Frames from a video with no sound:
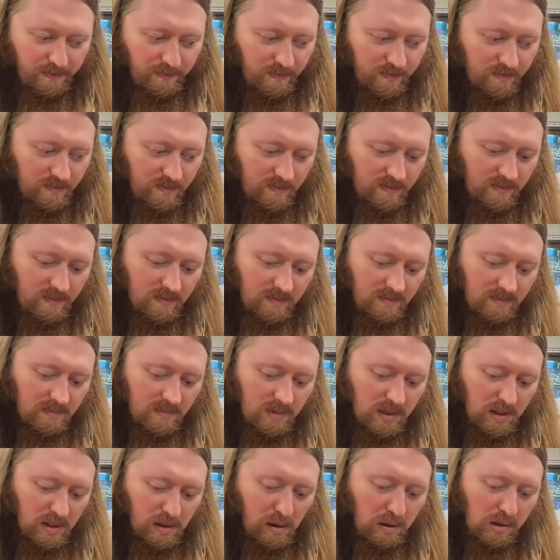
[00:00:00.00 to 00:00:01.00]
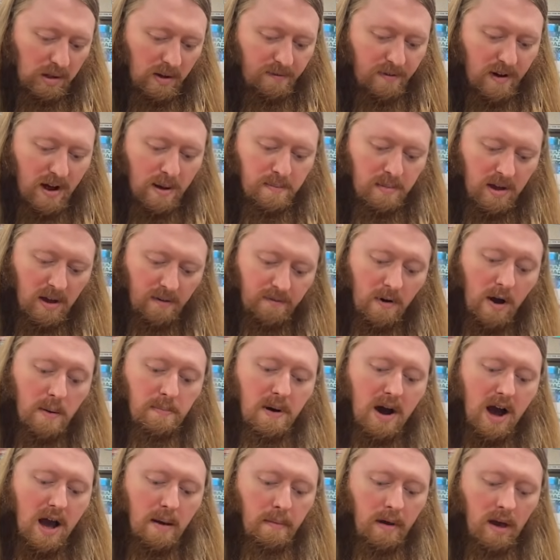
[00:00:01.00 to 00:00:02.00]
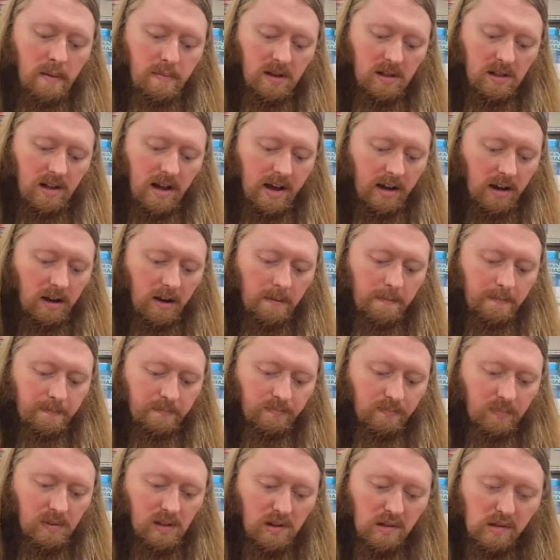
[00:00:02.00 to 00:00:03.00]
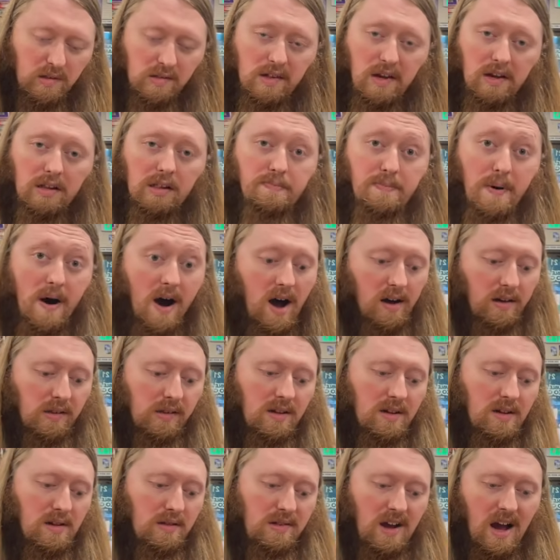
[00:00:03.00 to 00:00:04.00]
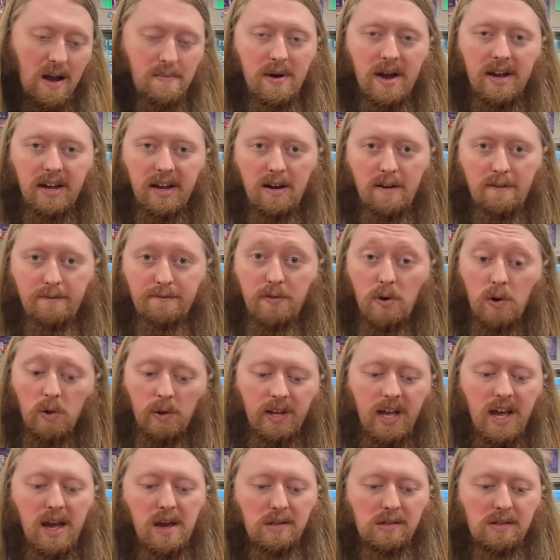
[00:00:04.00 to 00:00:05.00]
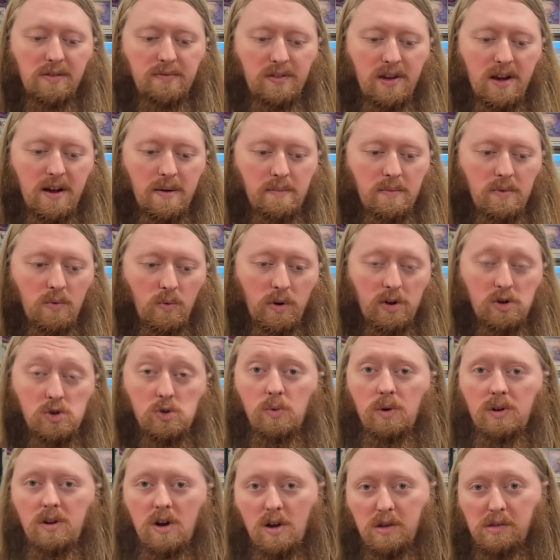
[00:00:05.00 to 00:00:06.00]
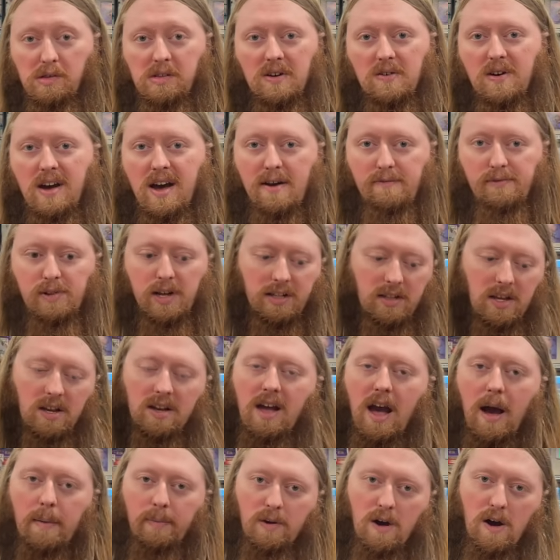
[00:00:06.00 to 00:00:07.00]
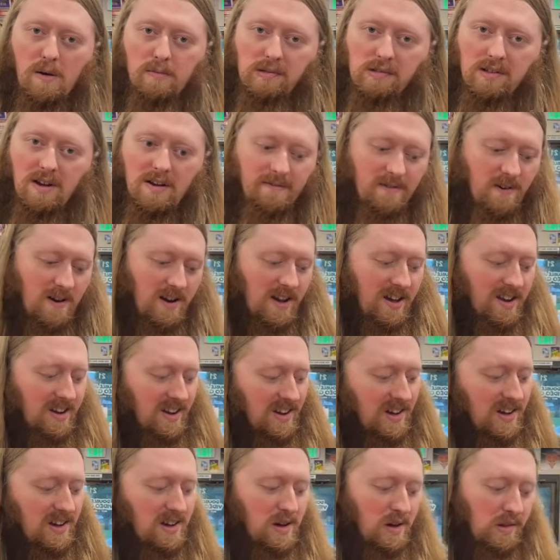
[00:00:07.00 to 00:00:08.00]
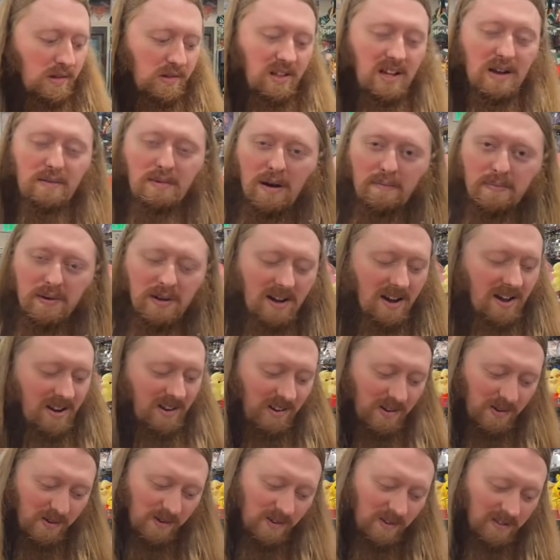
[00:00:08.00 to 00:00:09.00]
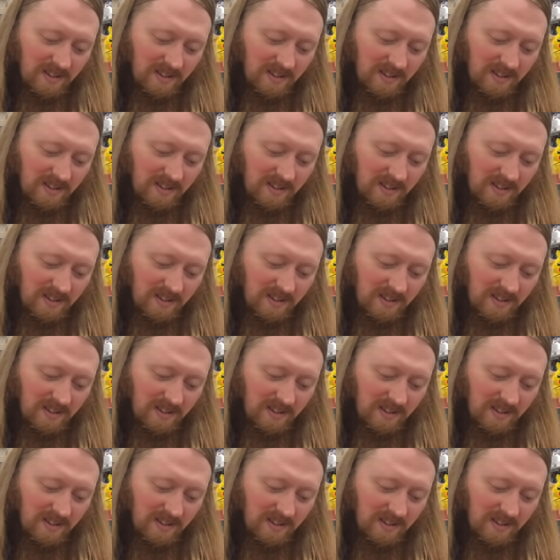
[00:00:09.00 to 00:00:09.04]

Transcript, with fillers: That's cool. Cause if I if I buy maybe like six boxes, I might get a full case of them, which would also have like the Capcom stuff on it. So that might be kind of cool.